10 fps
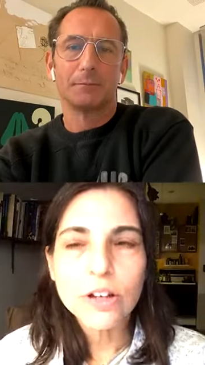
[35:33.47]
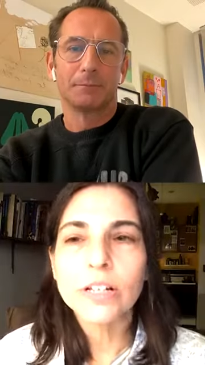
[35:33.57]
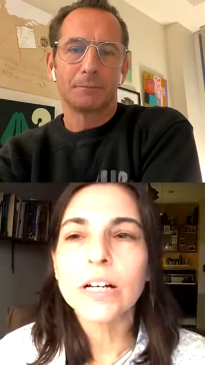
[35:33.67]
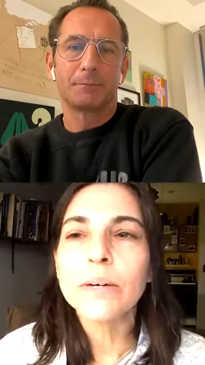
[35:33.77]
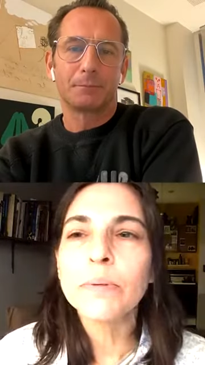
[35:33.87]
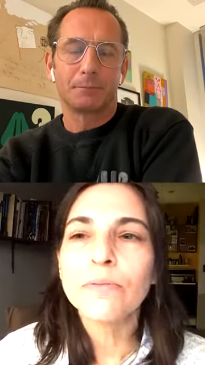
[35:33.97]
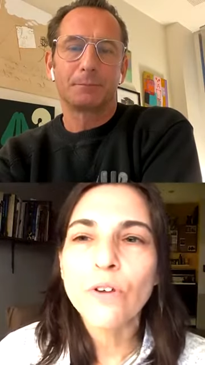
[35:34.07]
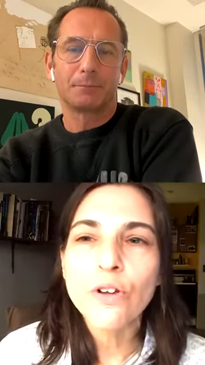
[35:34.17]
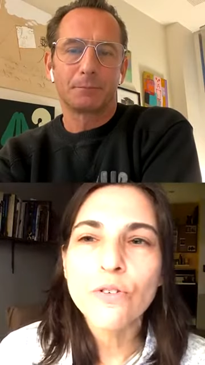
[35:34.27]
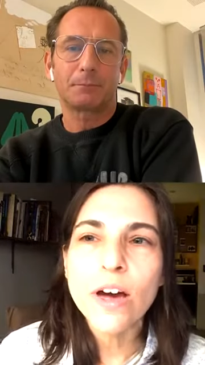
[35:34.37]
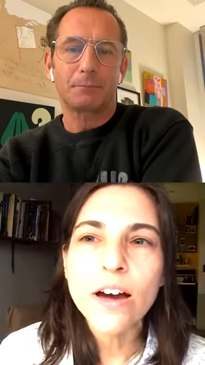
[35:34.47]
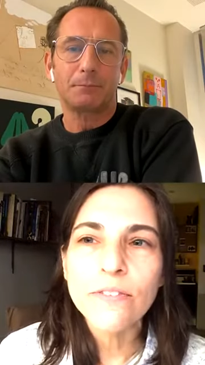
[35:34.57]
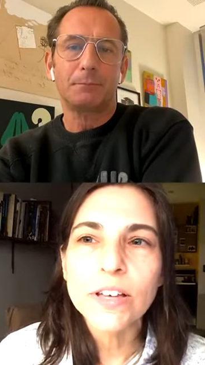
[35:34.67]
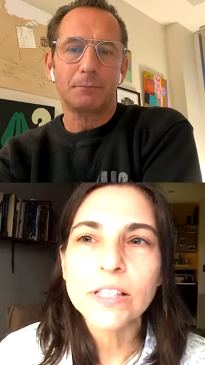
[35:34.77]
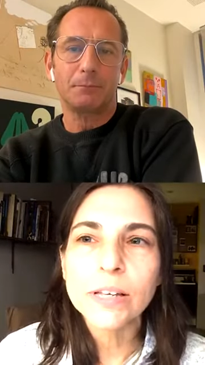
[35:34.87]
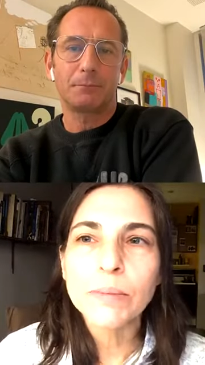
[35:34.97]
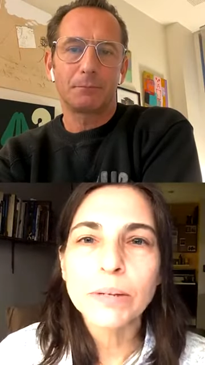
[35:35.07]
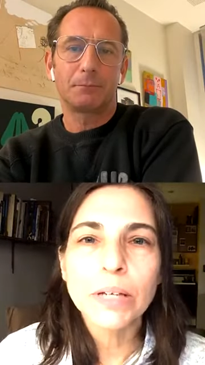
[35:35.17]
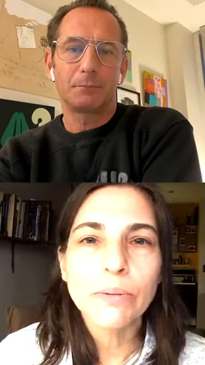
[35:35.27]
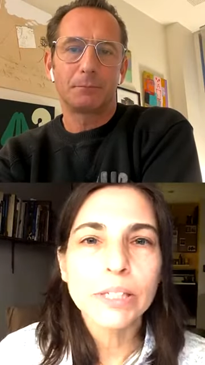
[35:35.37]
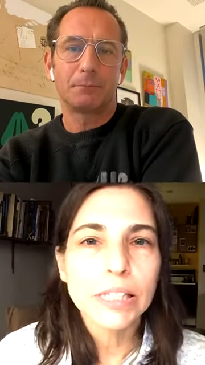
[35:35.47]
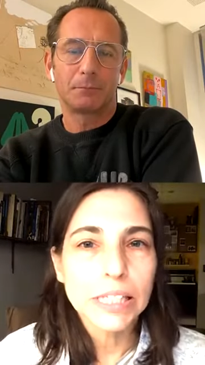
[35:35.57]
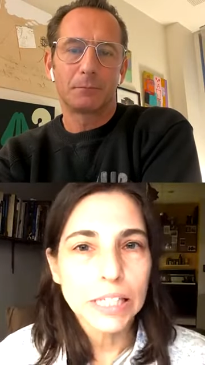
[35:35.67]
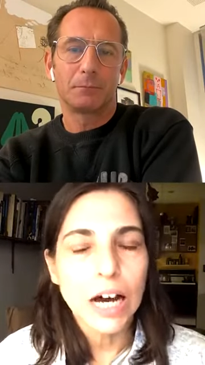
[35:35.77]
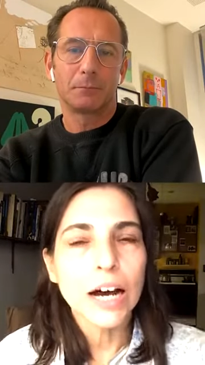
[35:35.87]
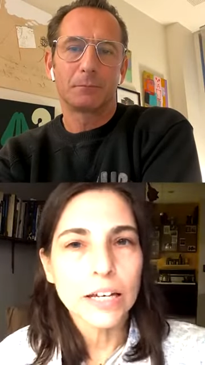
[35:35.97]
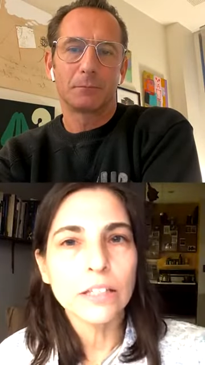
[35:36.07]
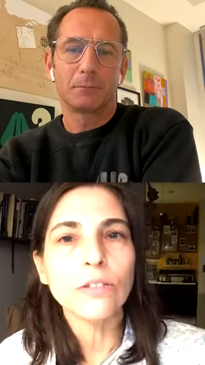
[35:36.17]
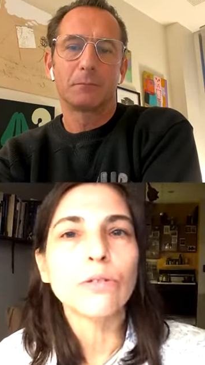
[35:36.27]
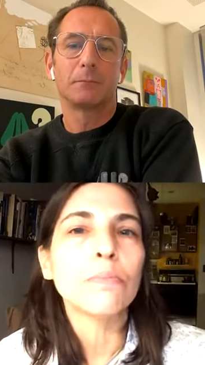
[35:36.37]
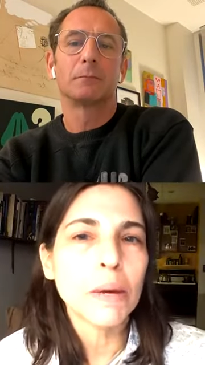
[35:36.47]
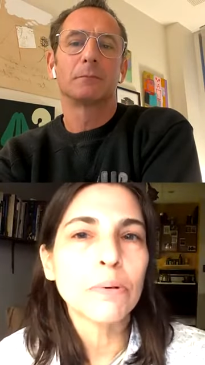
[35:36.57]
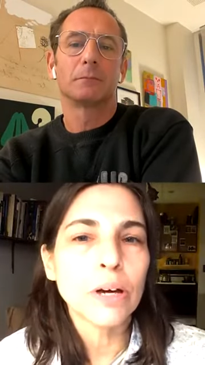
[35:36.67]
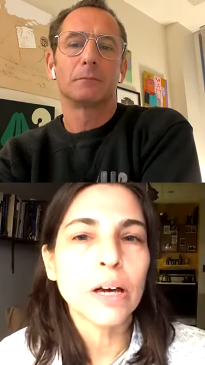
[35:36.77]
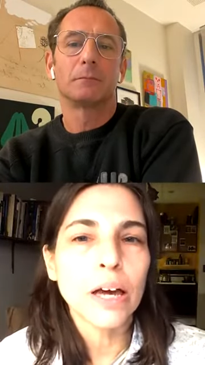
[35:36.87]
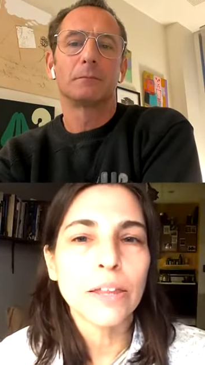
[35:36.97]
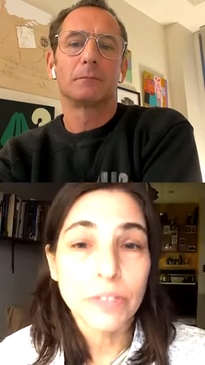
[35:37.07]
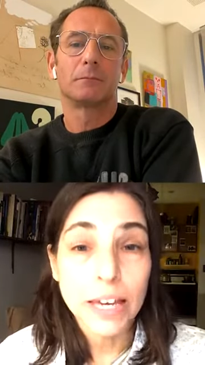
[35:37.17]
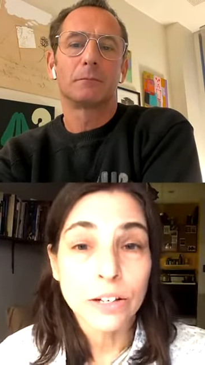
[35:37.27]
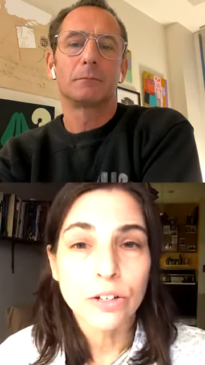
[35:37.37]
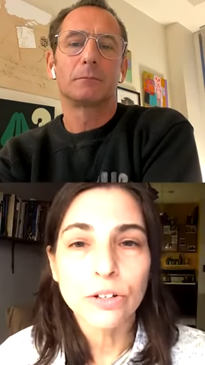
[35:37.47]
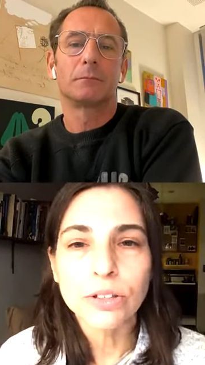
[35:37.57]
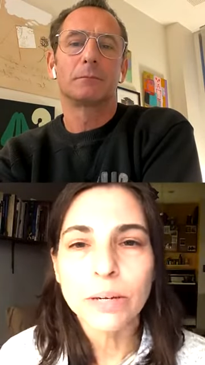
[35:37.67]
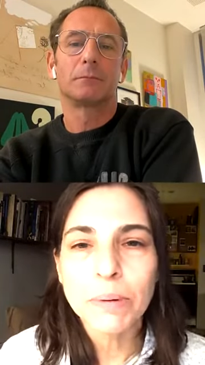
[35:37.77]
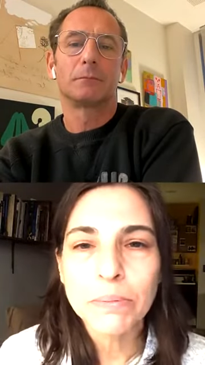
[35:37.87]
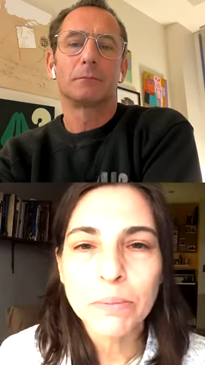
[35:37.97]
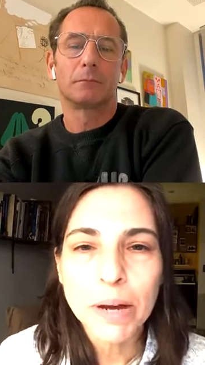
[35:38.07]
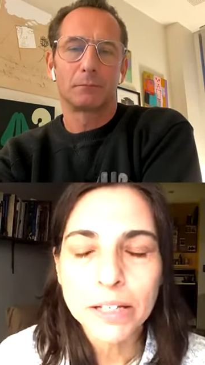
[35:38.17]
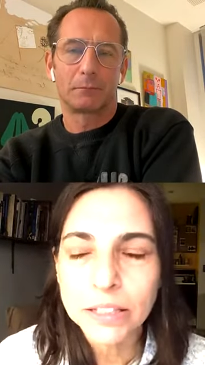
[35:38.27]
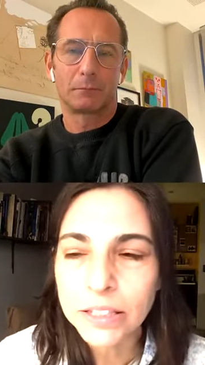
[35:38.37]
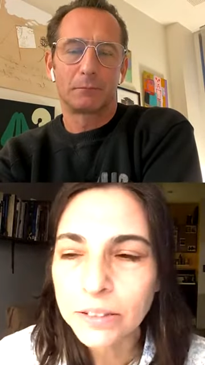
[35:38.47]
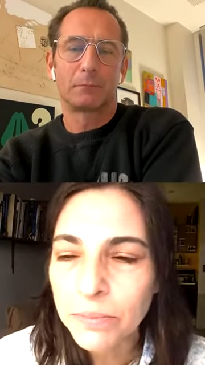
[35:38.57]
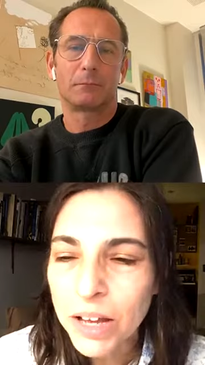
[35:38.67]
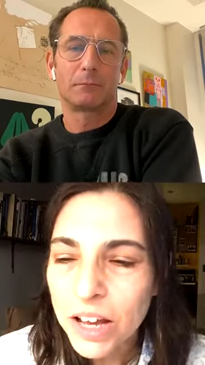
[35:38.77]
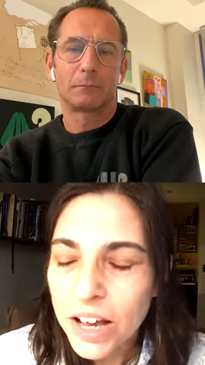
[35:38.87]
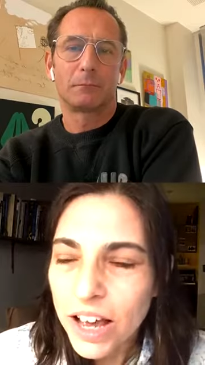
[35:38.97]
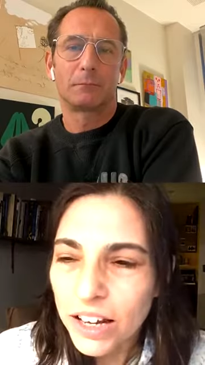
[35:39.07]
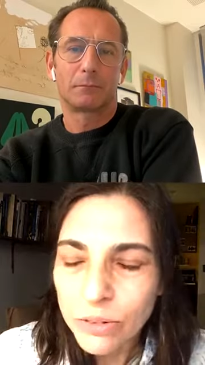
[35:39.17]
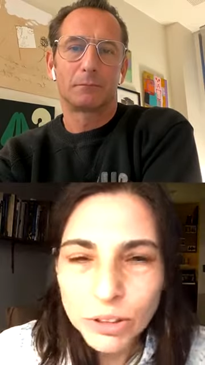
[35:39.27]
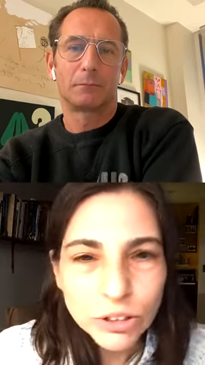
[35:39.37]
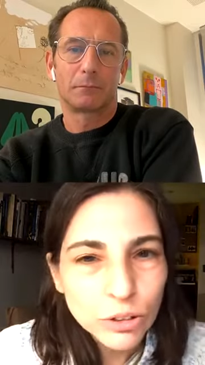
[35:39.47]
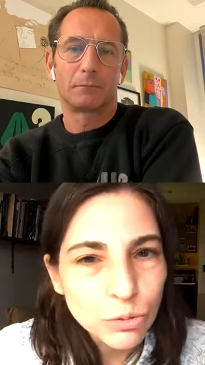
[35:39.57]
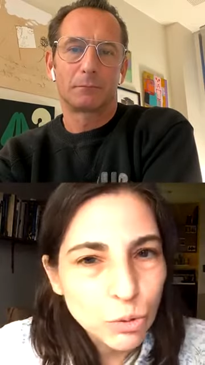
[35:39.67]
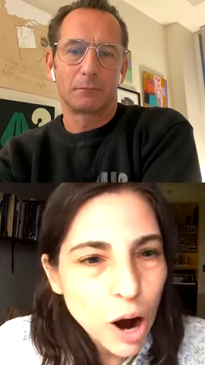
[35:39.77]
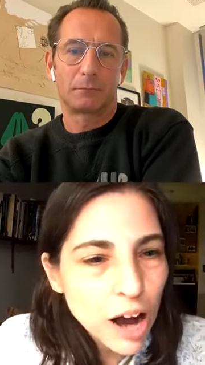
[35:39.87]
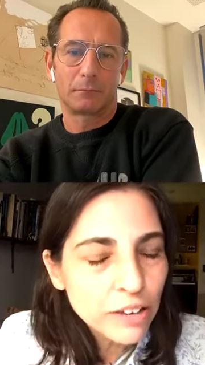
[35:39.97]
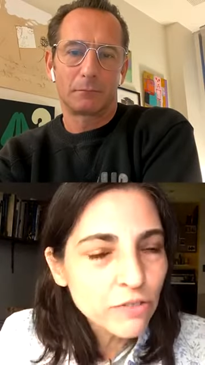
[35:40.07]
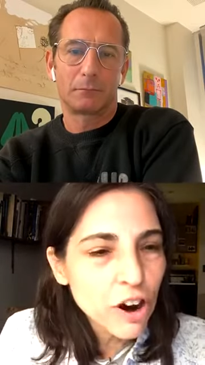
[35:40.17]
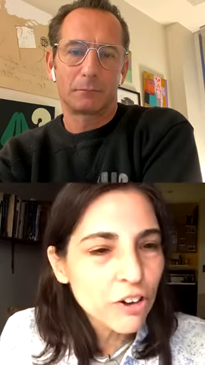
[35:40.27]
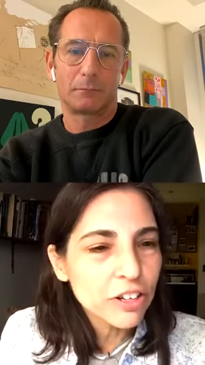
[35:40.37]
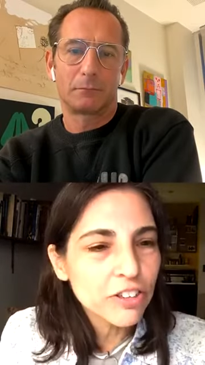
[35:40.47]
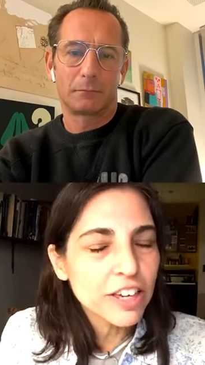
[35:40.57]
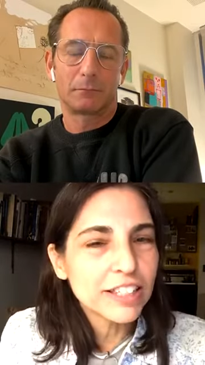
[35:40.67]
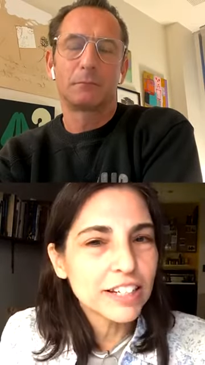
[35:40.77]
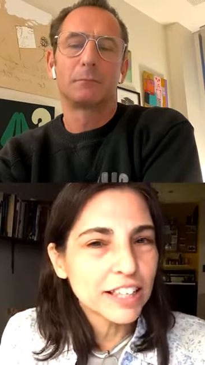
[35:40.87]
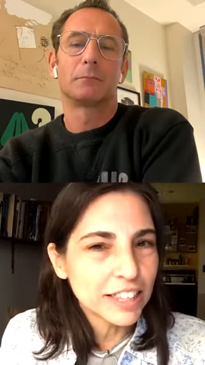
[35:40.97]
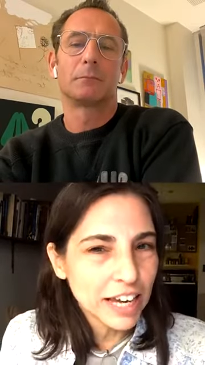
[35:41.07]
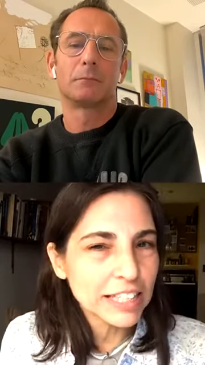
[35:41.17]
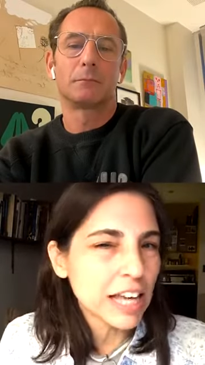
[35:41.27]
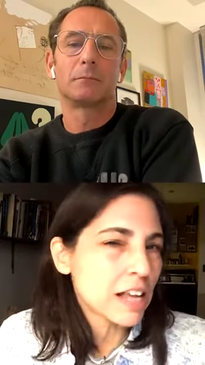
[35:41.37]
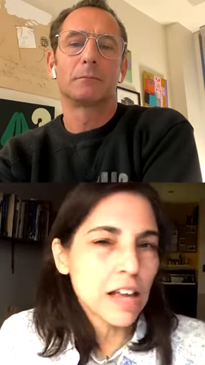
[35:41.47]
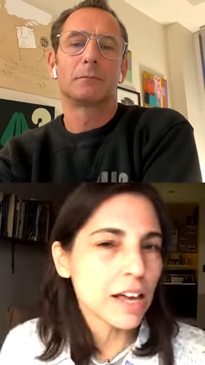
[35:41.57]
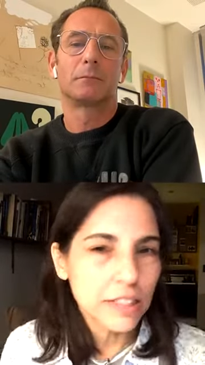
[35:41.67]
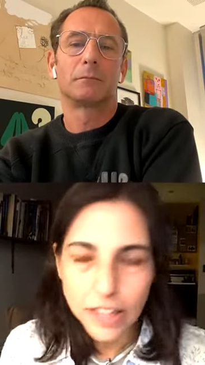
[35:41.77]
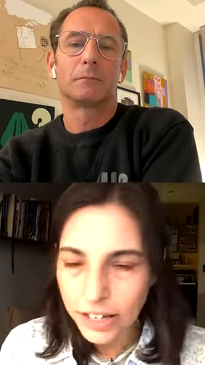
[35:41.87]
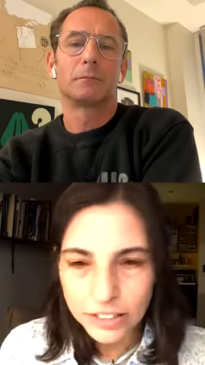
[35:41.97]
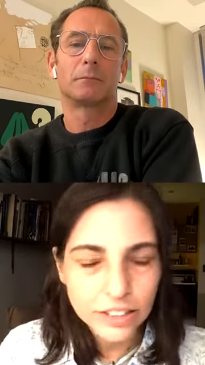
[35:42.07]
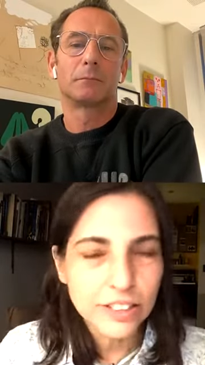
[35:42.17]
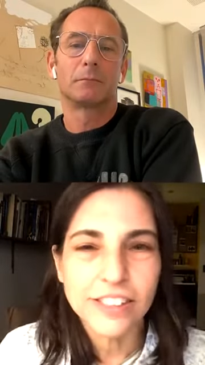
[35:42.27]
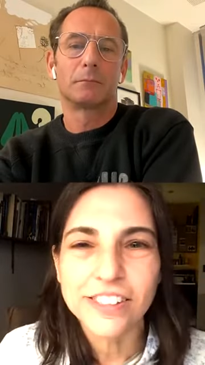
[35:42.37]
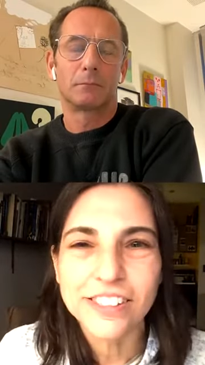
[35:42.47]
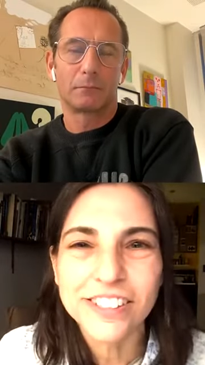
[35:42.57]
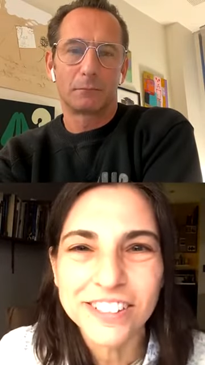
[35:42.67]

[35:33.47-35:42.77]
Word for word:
Speaker 1: club and photograph. And sometimes I was assigned through paper, uh, the editors at Paper Magazine. And I went to a wide variety of things, and I liked, I, I liked to just